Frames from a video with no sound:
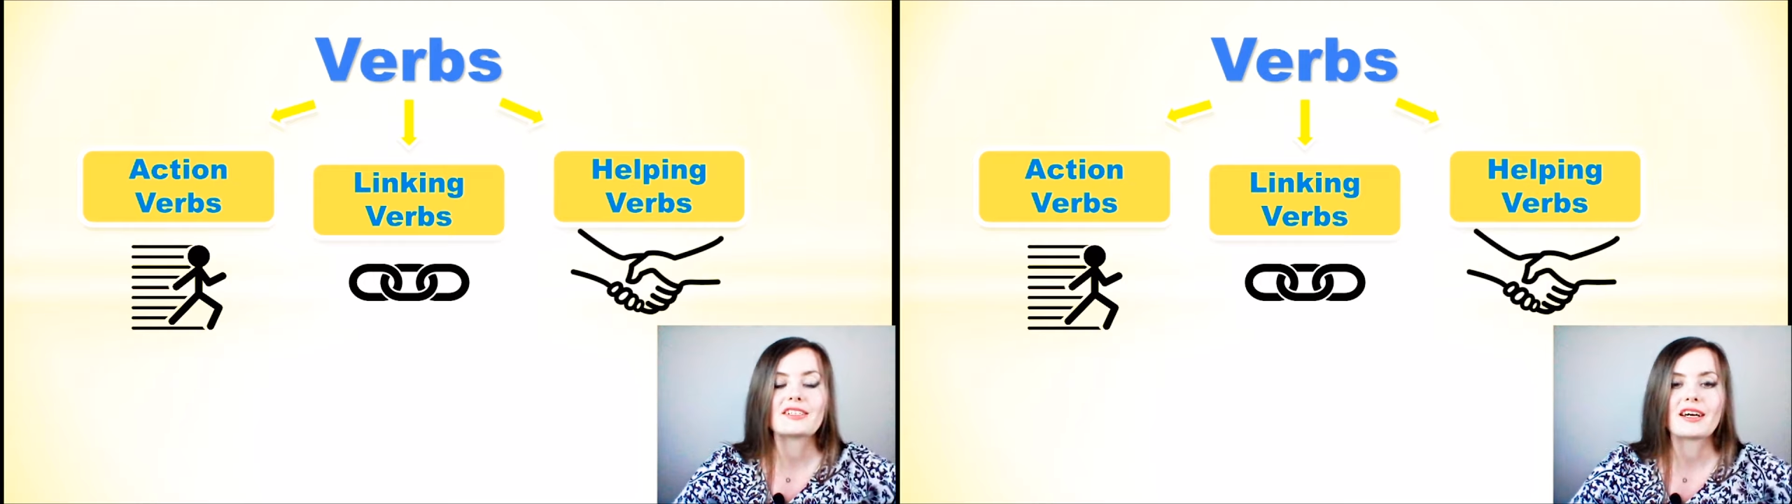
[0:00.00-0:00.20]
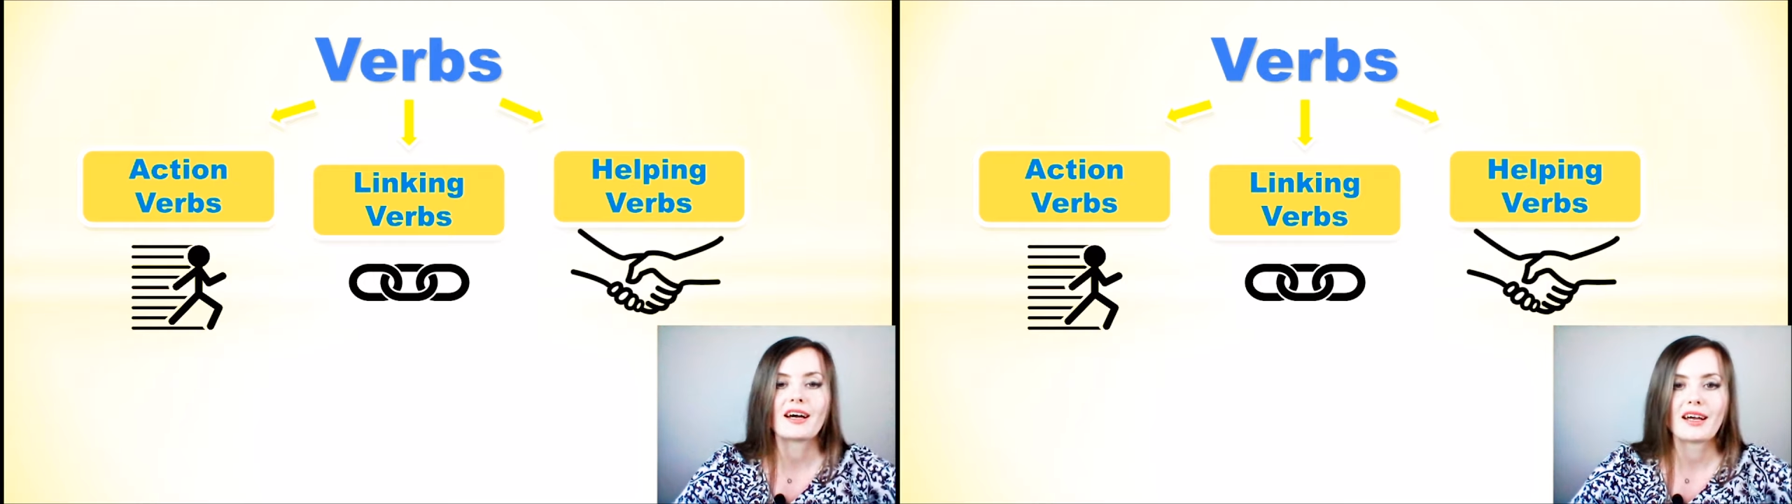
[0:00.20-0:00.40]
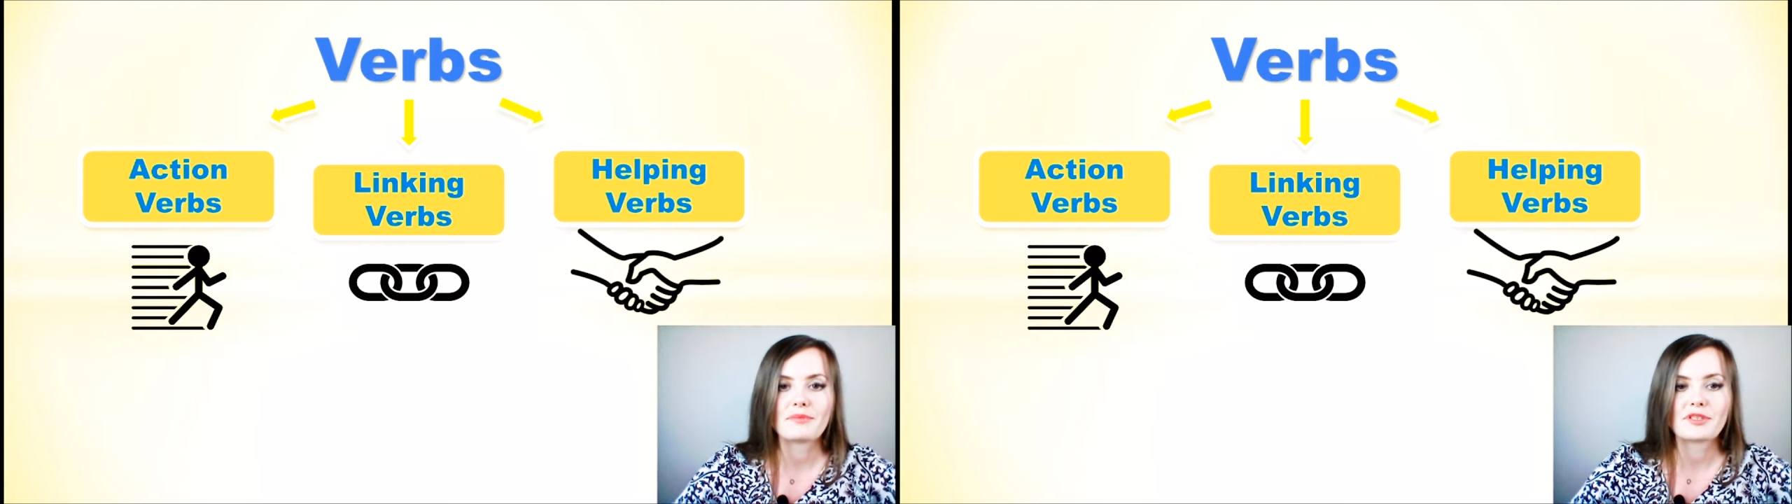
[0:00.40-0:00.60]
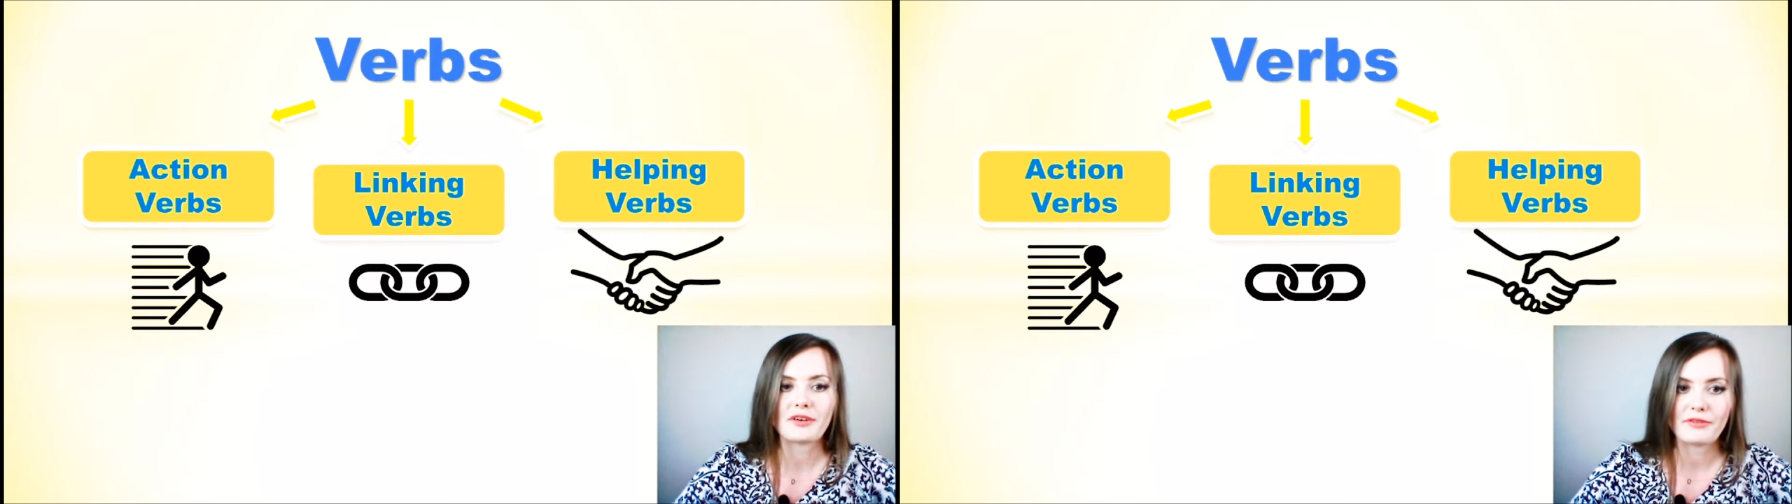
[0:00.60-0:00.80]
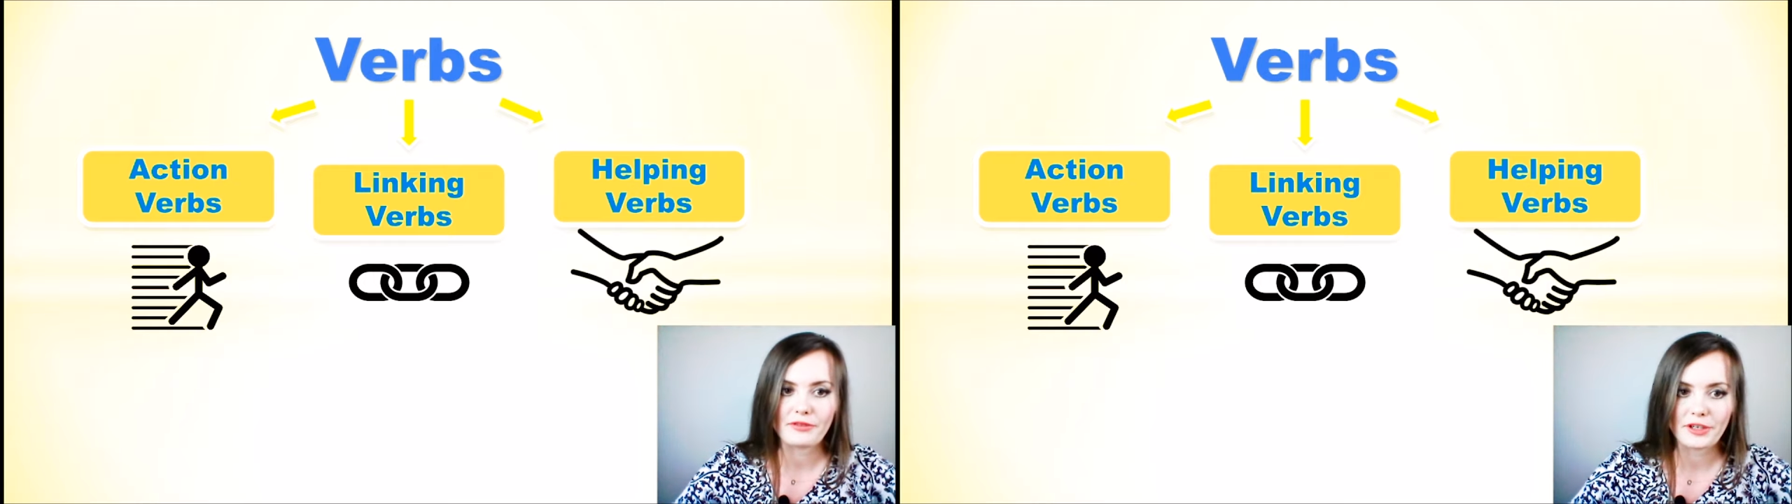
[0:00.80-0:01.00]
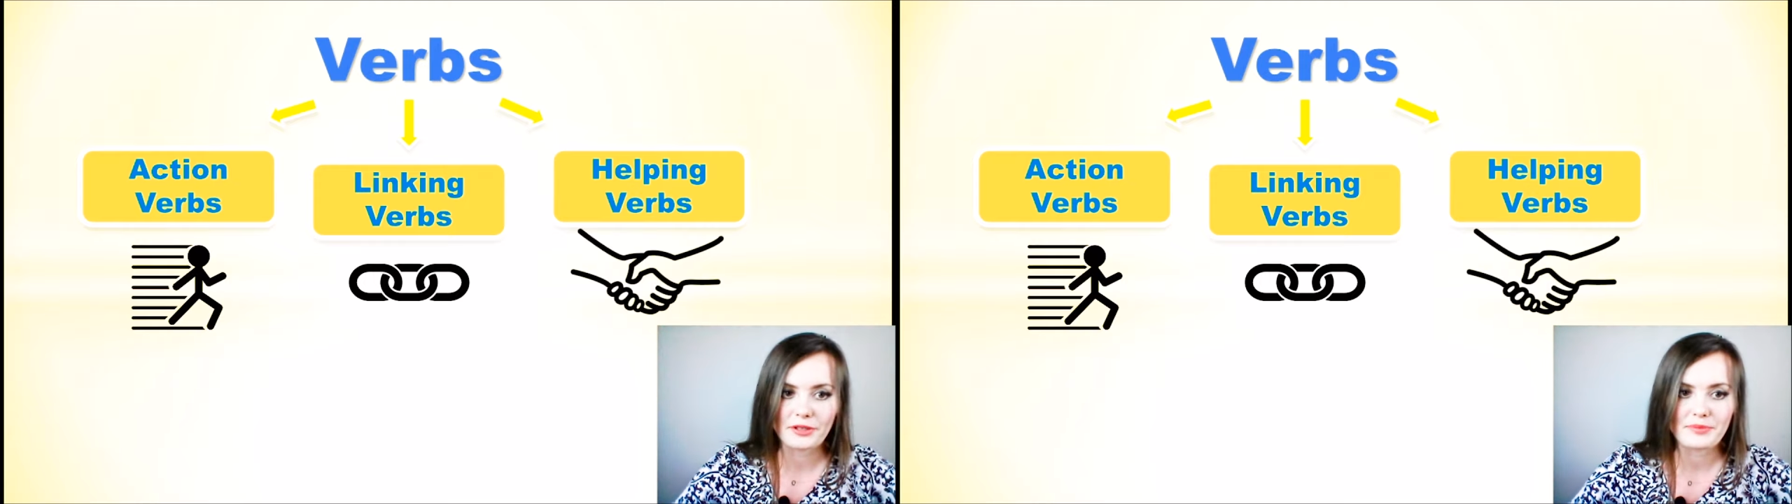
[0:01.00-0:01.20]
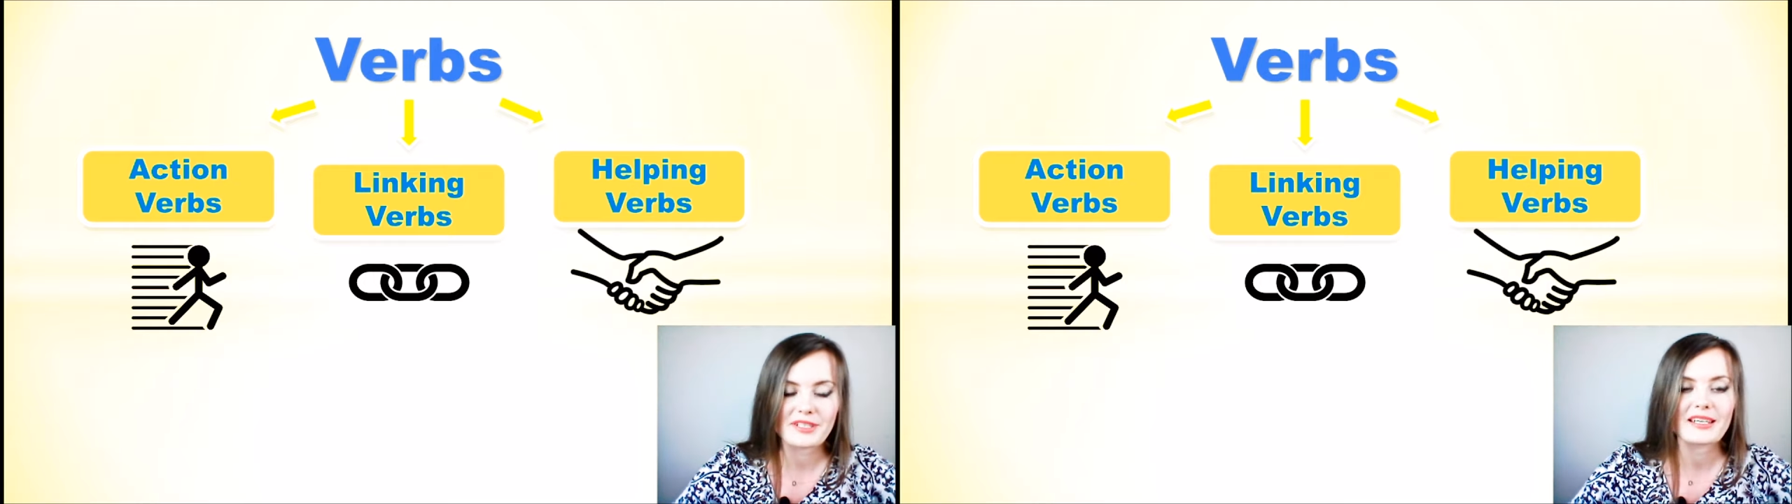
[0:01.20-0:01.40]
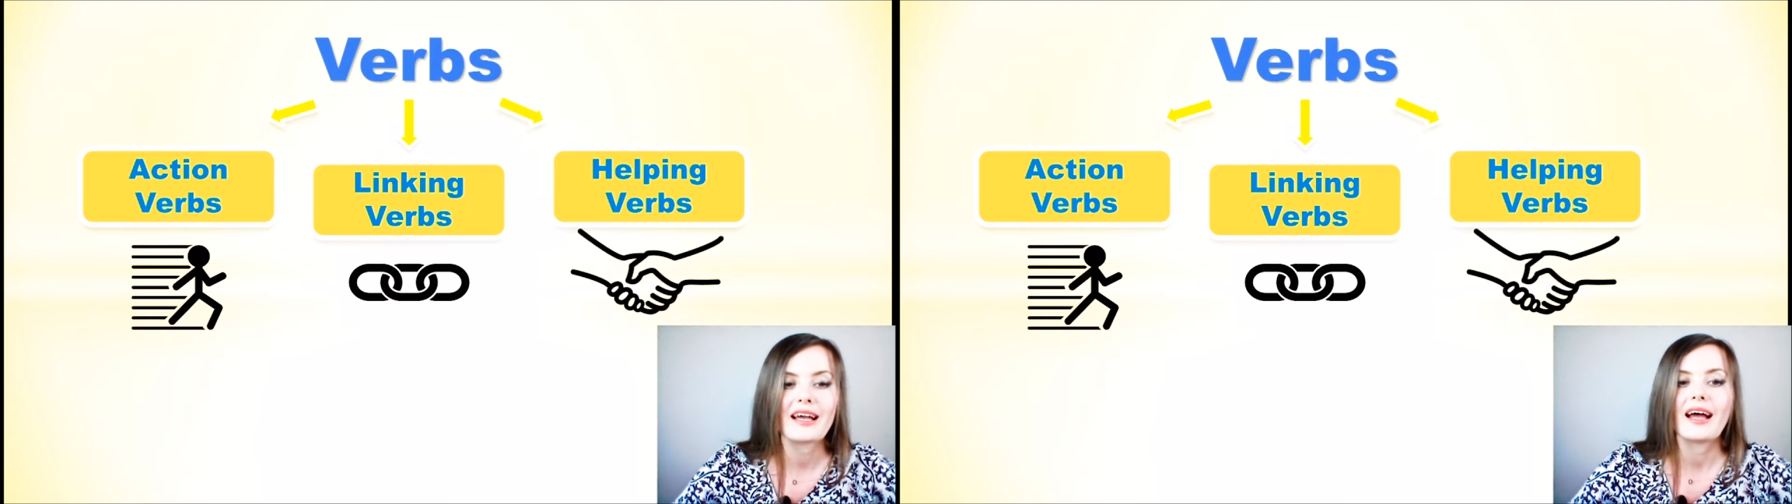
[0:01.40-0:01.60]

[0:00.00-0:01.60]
types of verbs: